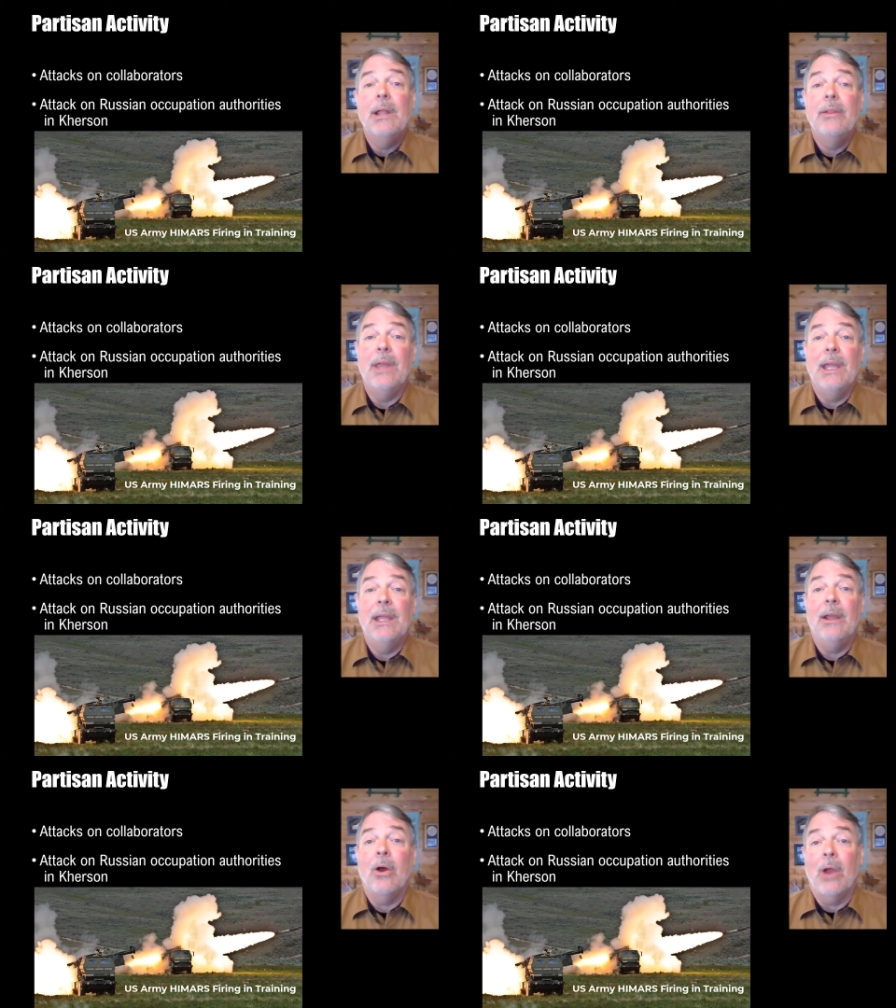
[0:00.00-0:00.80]

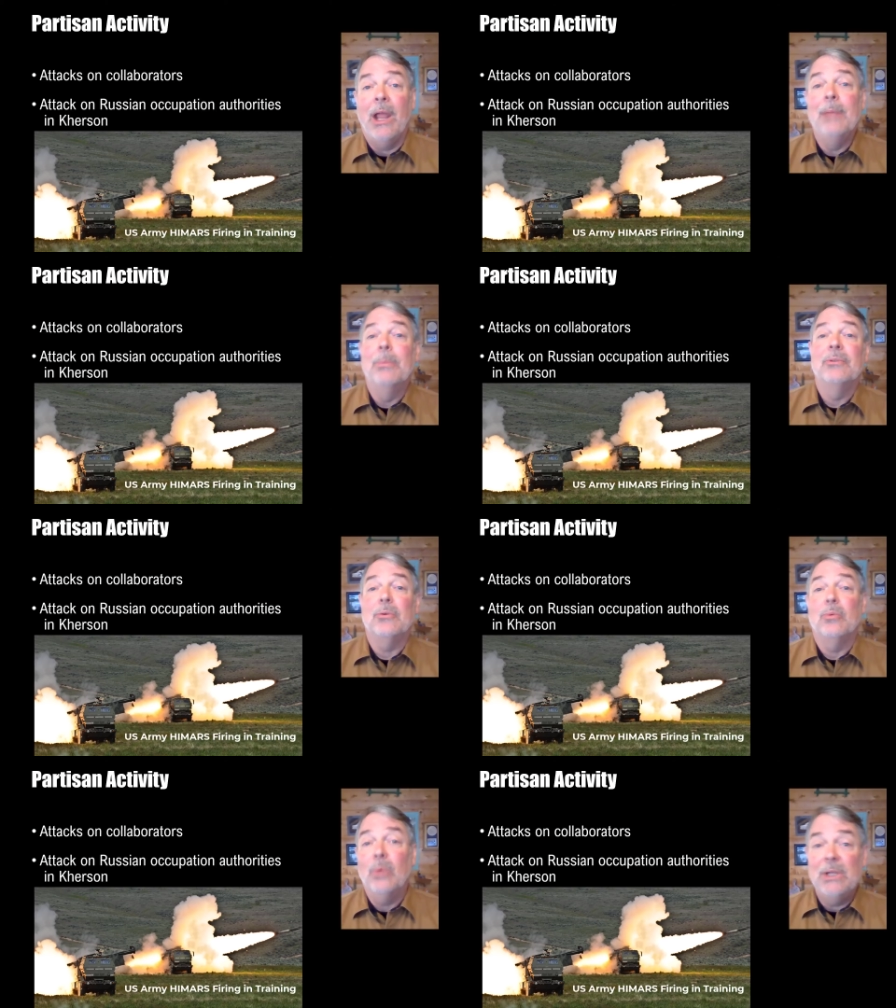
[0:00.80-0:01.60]
they are able
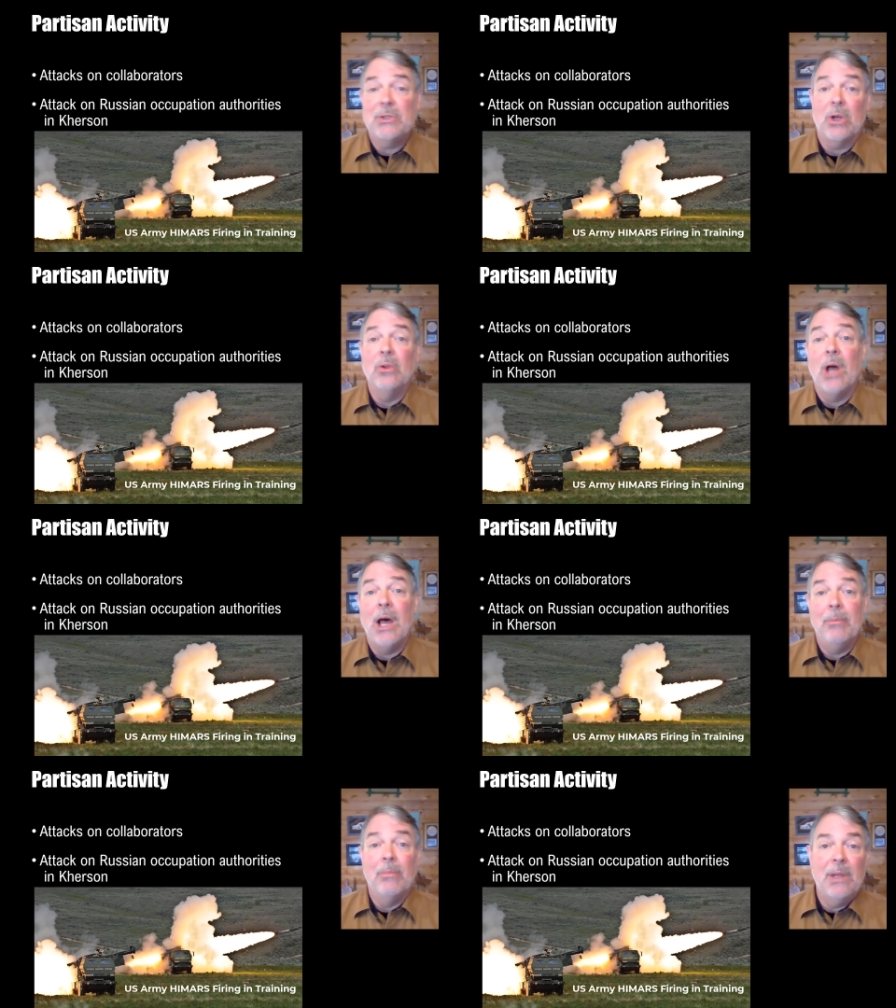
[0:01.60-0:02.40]
to reach a
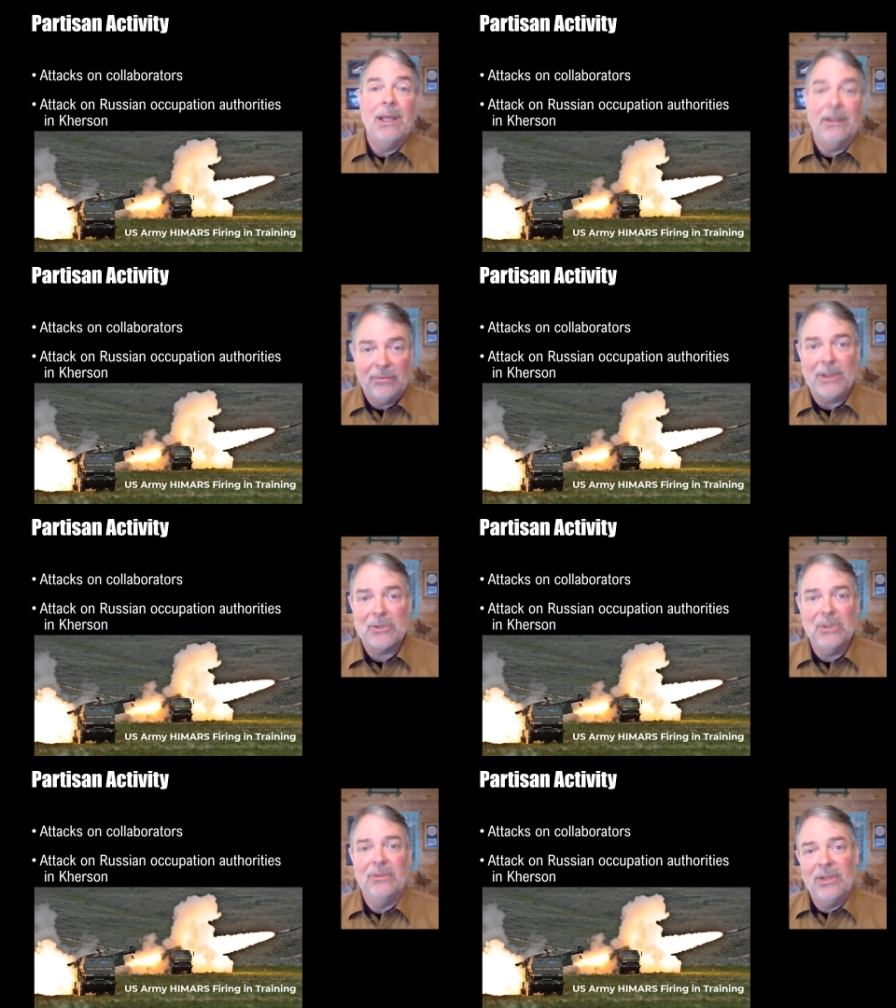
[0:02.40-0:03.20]
lot,
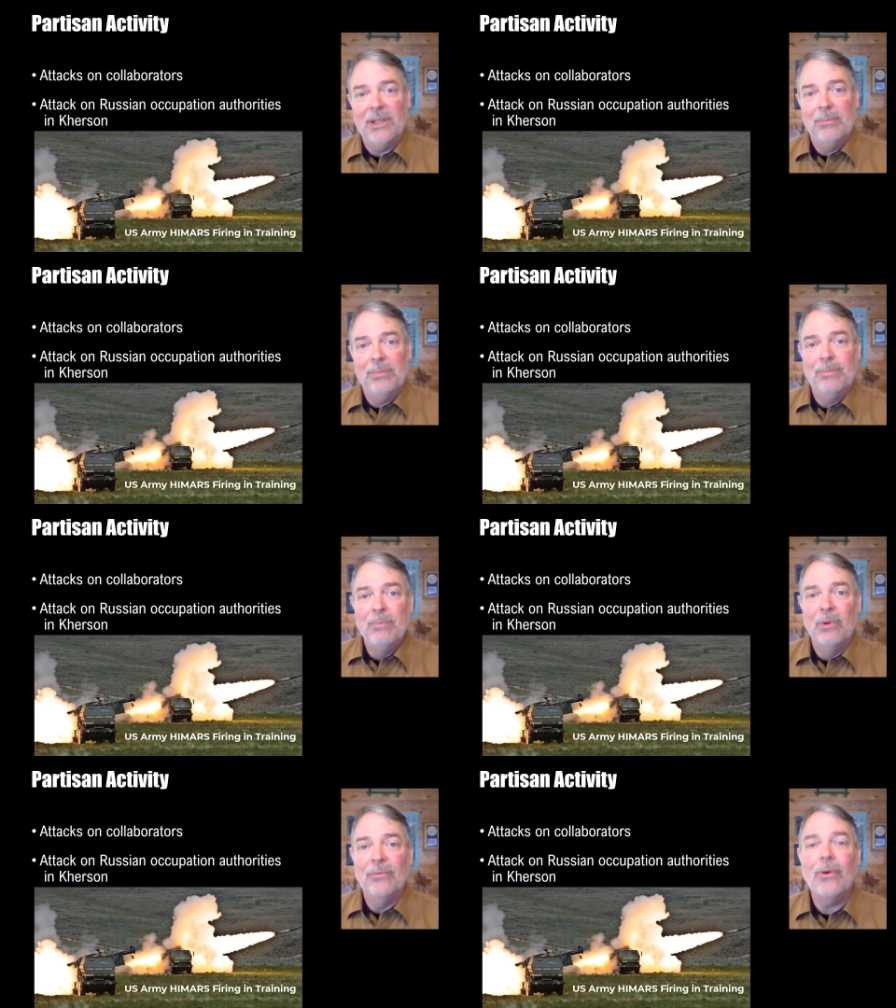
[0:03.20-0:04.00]
especially as they
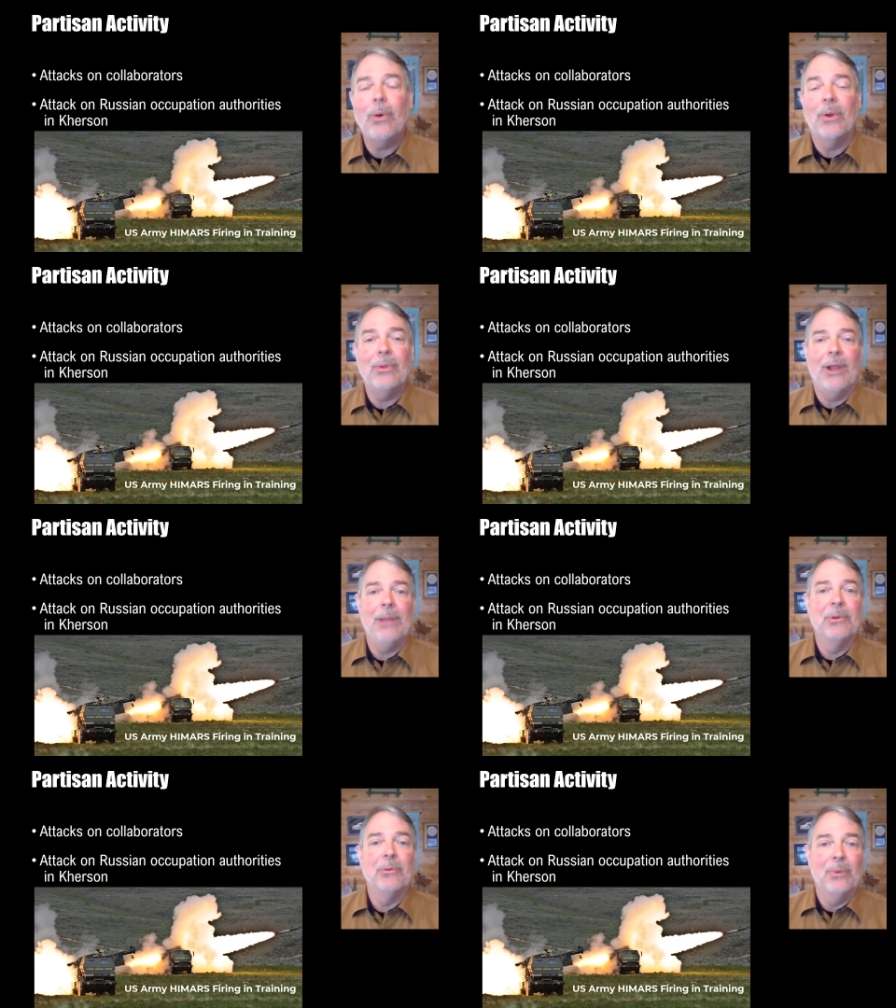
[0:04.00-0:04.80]
move forward, they're
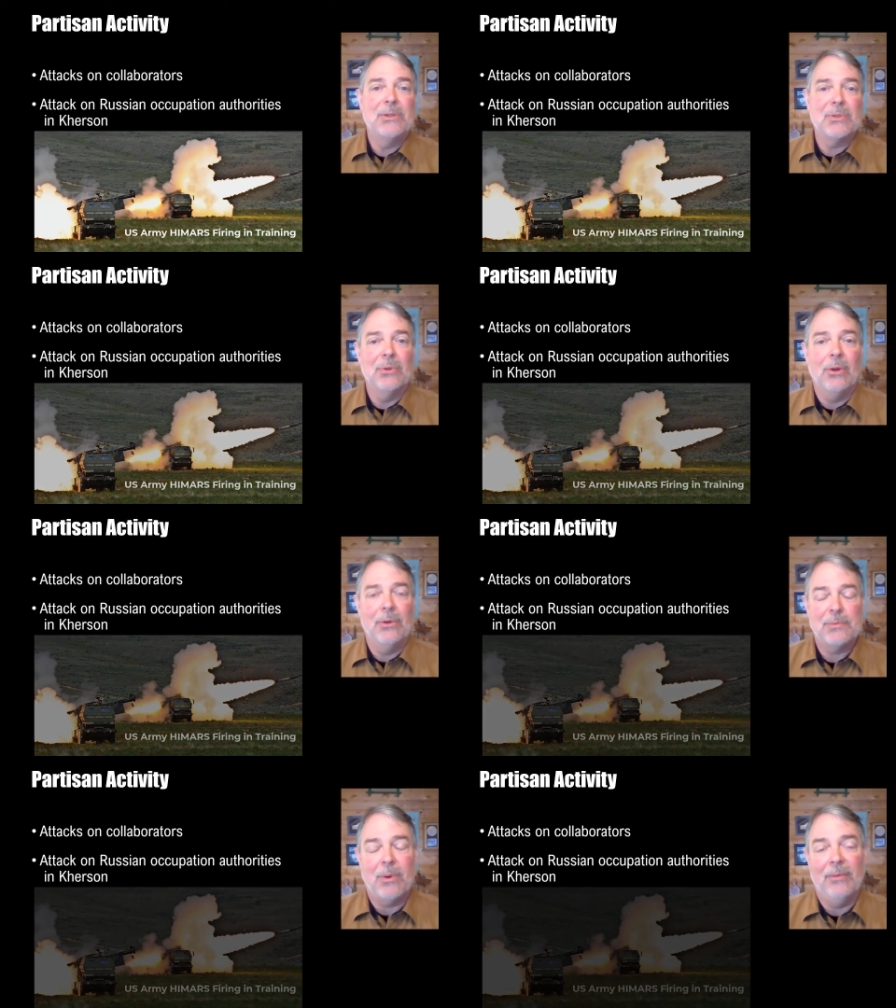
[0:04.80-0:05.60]
able to reach a
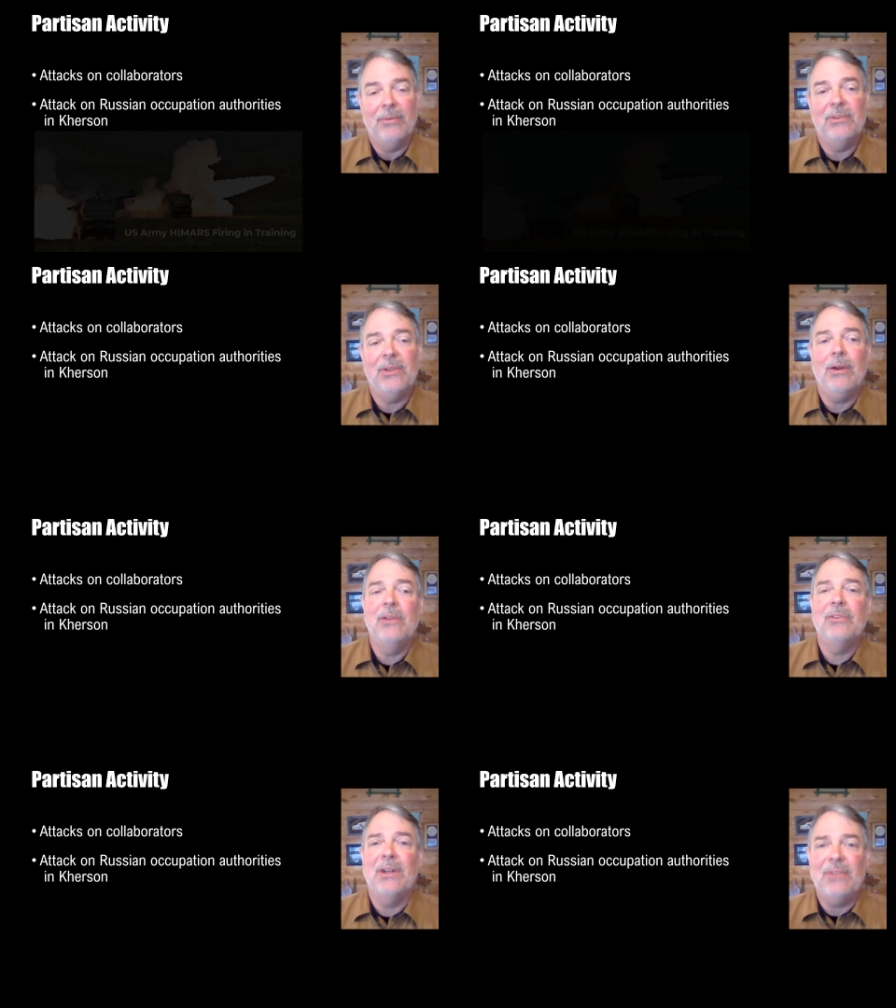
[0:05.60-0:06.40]
large part of these
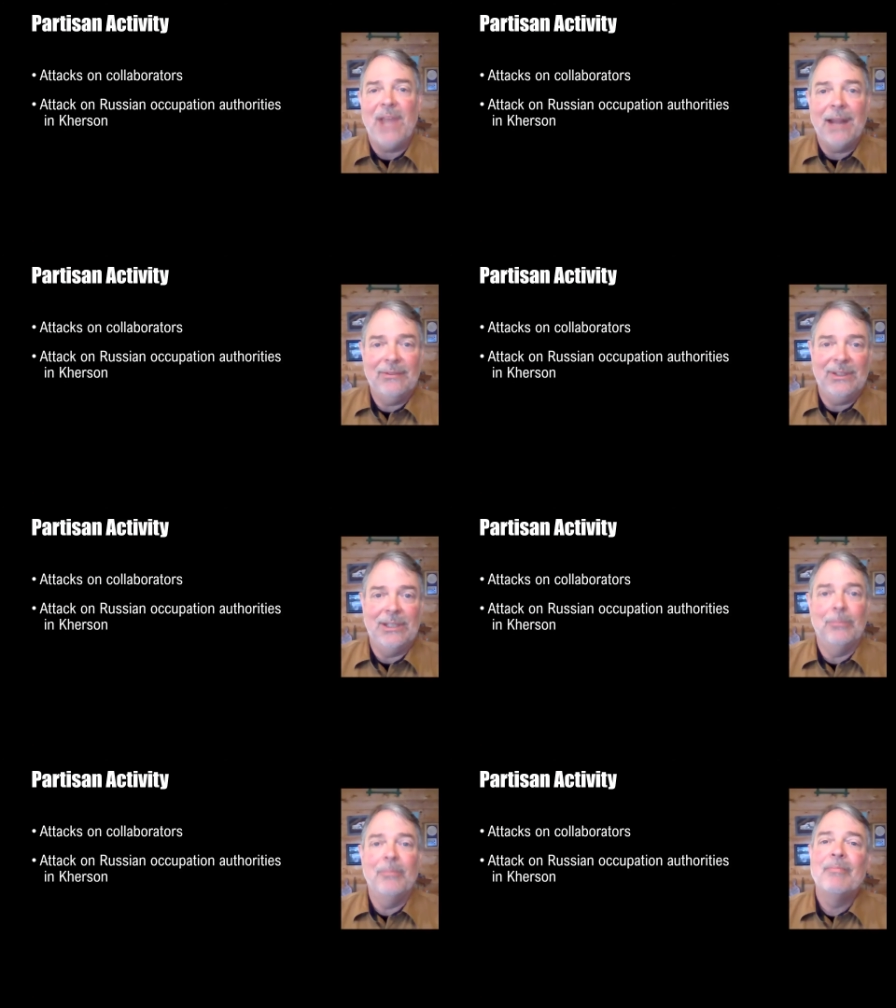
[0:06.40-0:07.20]
areas and attack
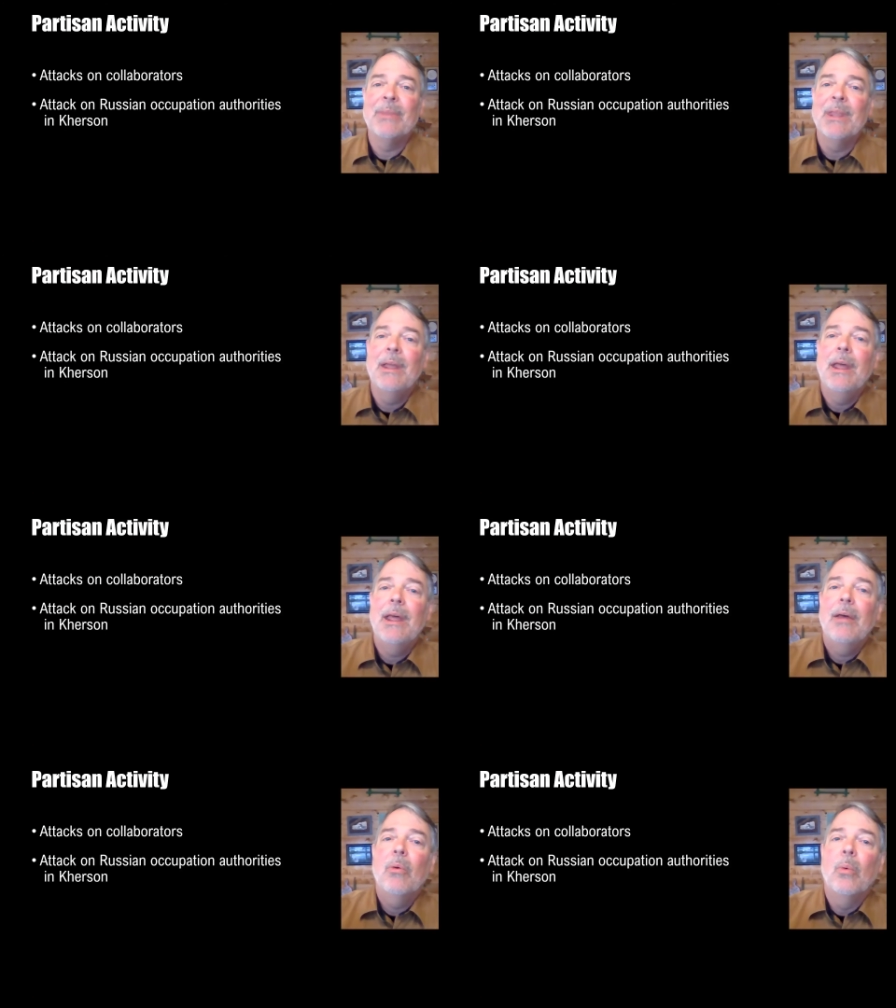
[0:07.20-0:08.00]
deep.
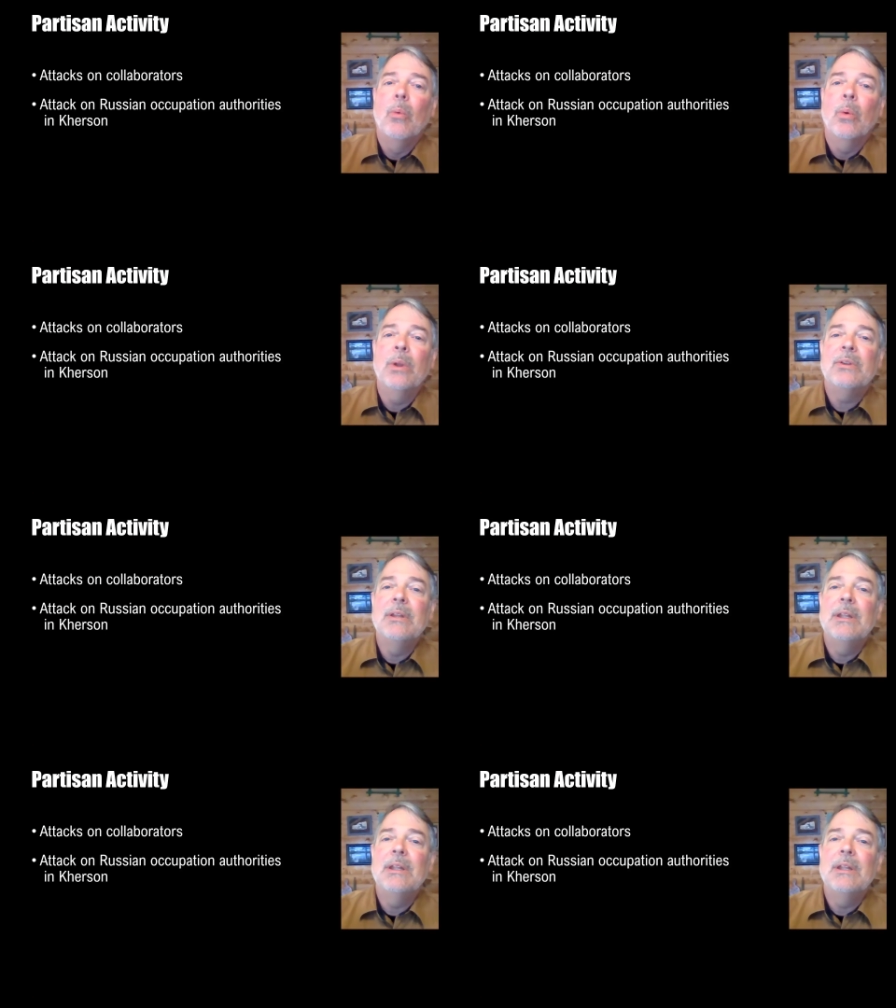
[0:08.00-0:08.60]
What